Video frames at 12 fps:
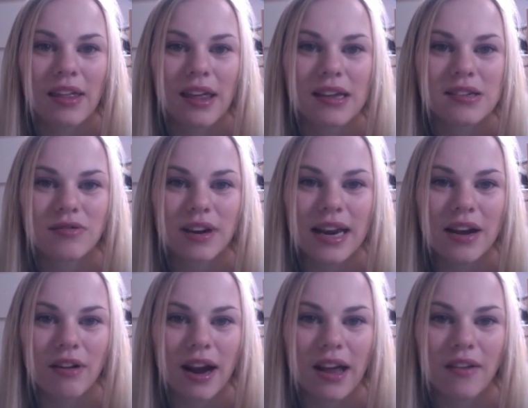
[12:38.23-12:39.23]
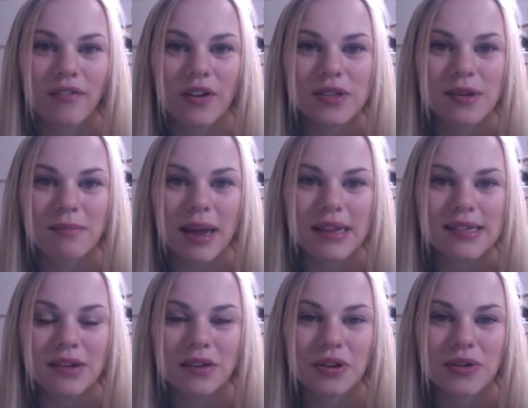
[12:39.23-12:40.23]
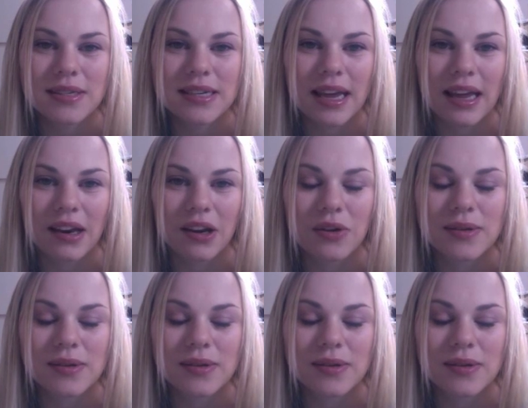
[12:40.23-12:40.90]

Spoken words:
it's really great, it feels amazing on your skin.